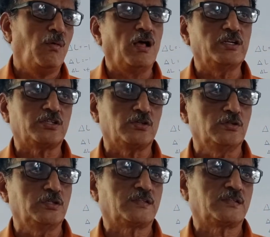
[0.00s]

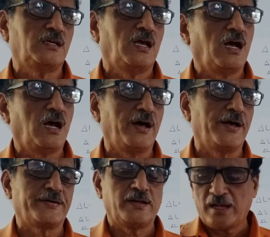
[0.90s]
molecules
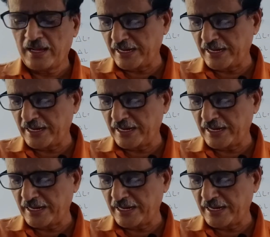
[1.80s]
or